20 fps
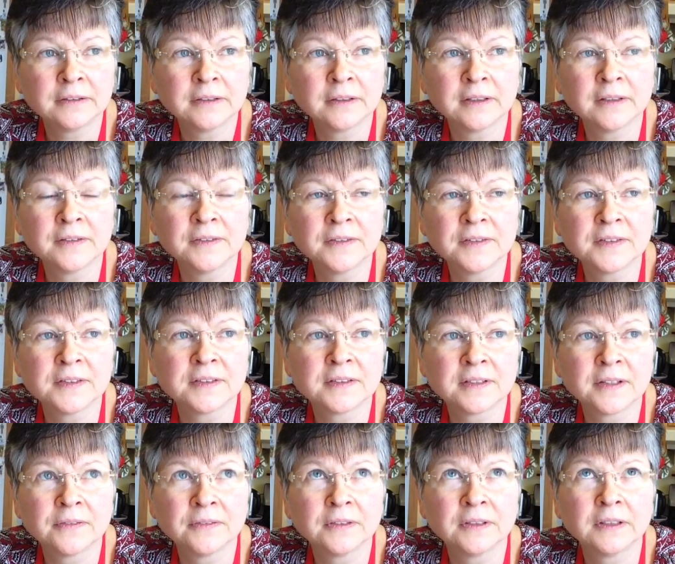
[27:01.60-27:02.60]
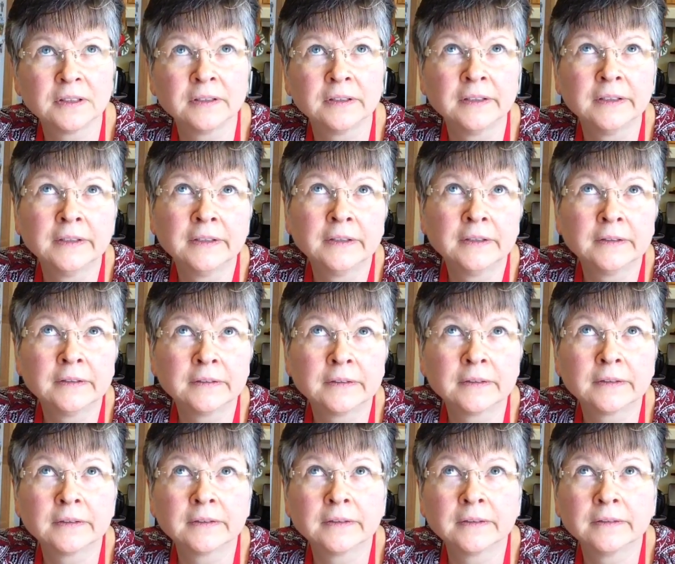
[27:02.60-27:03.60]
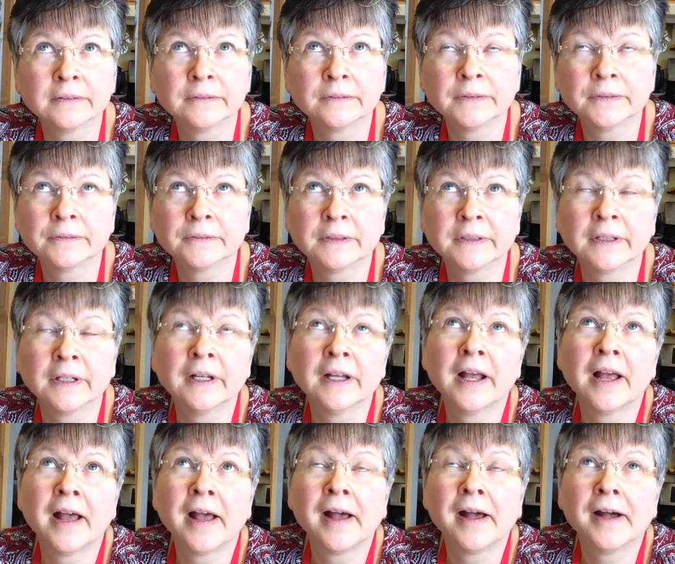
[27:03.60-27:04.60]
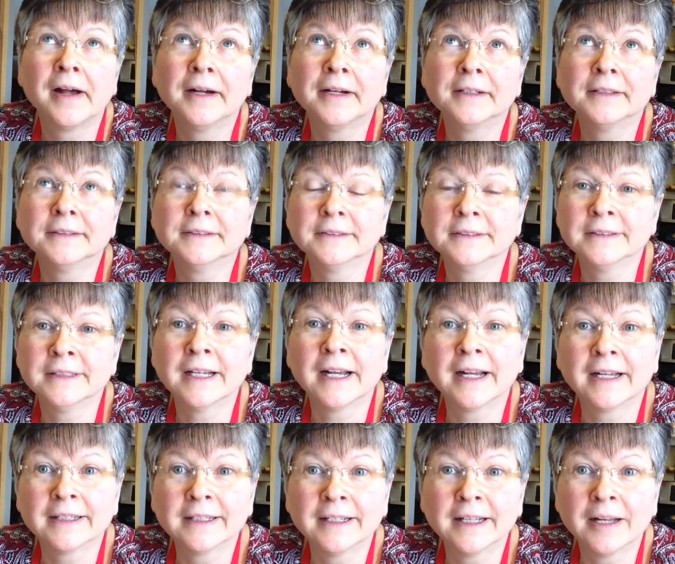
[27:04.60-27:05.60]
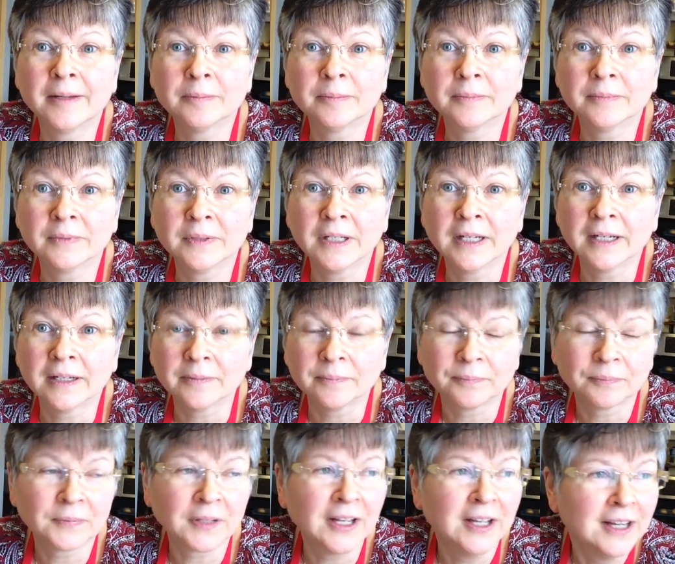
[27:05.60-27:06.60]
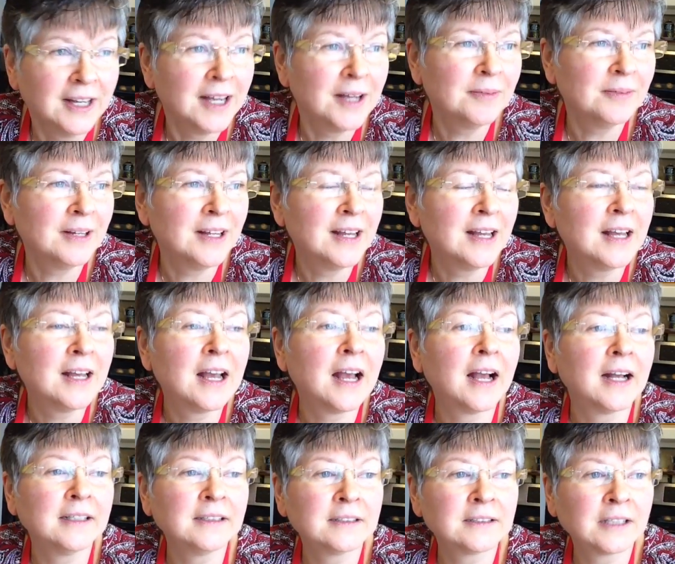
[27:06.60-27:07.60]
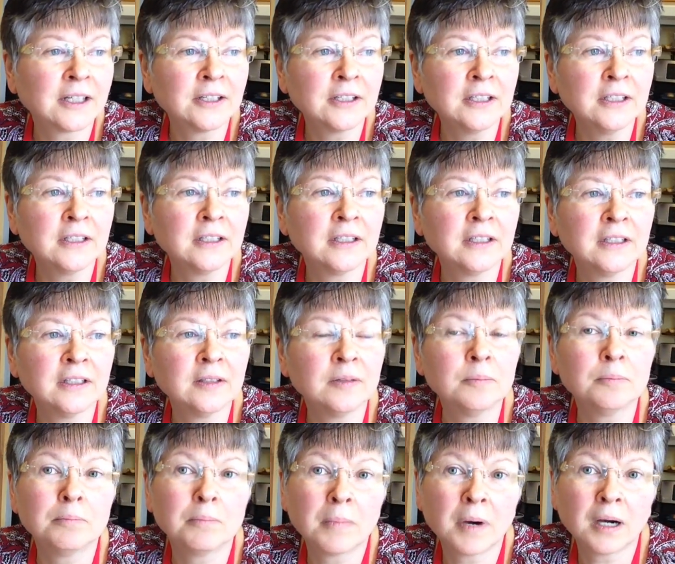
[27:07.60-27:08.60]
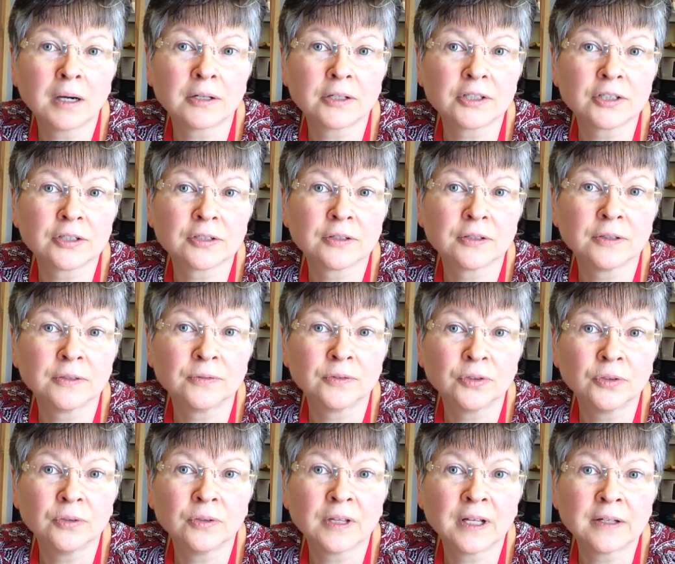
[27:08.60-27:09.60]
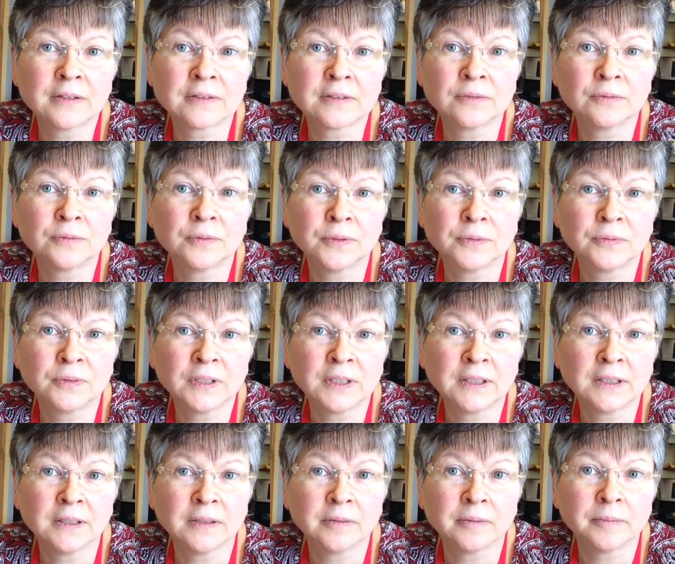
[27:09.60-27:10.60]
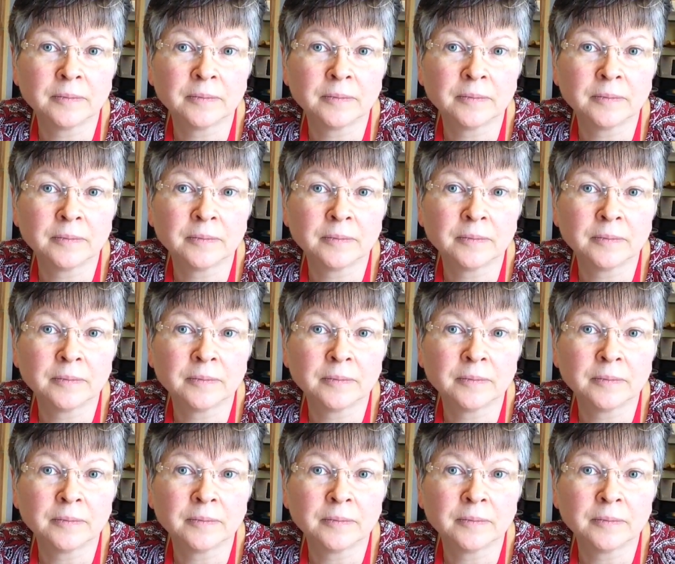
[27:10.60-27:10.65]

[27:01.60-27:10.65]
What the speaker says: this is 17, 16, 15. Yeah, yeah. I started in March of 2015.